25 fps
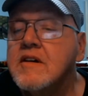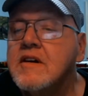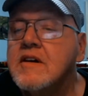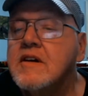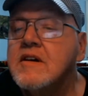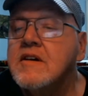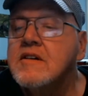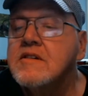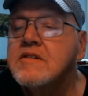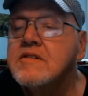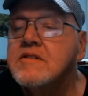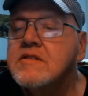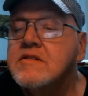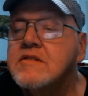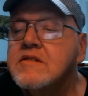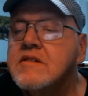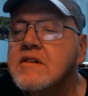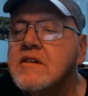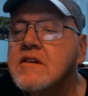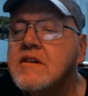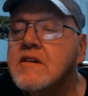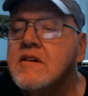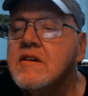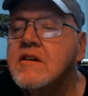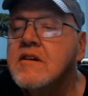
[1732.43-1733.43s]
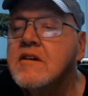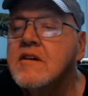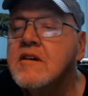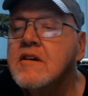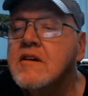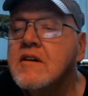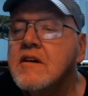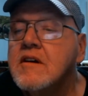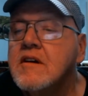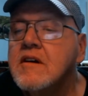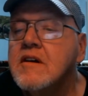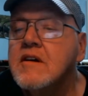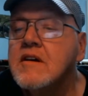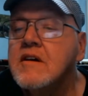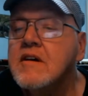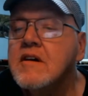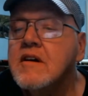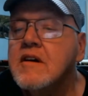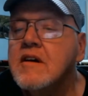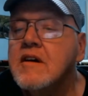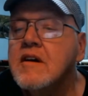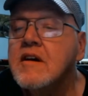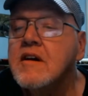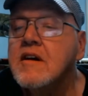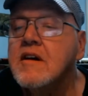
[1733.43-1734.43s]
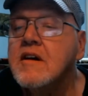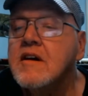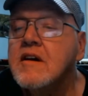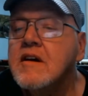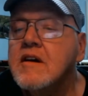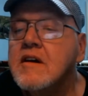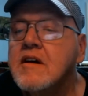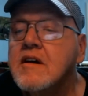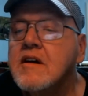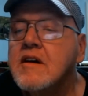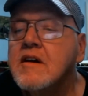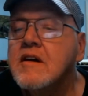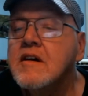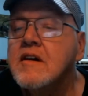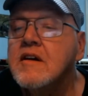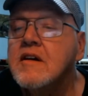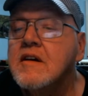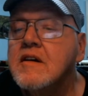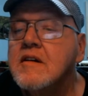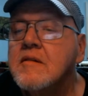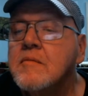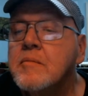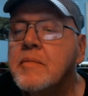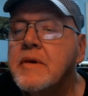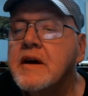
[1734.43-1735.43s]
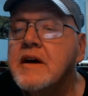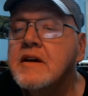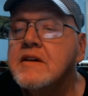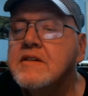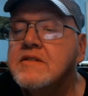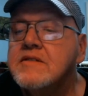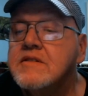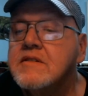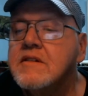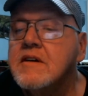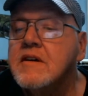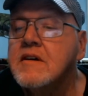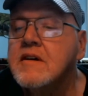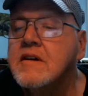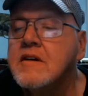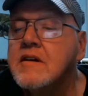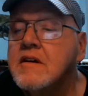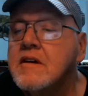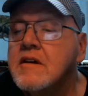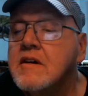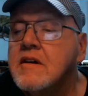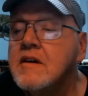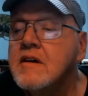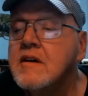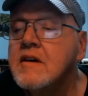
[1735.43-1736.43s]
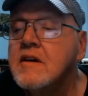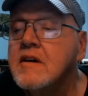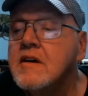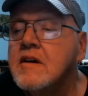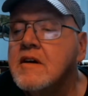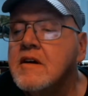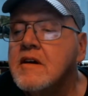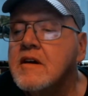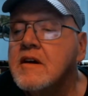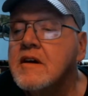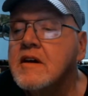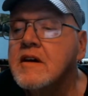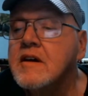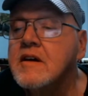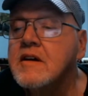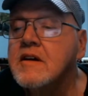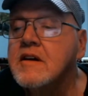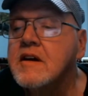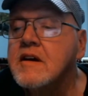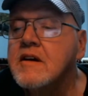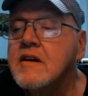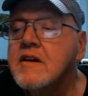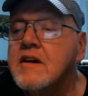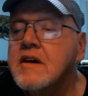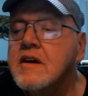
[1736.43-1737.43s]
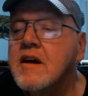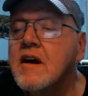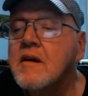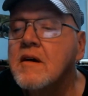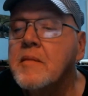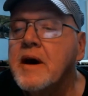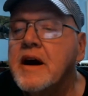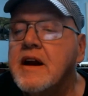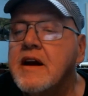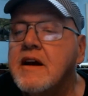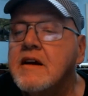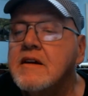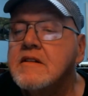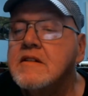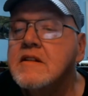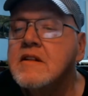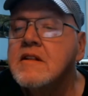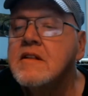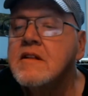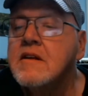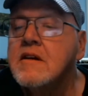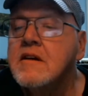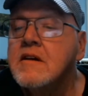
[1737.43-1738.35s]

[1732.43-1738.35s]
this and paste. And here you go, buddy.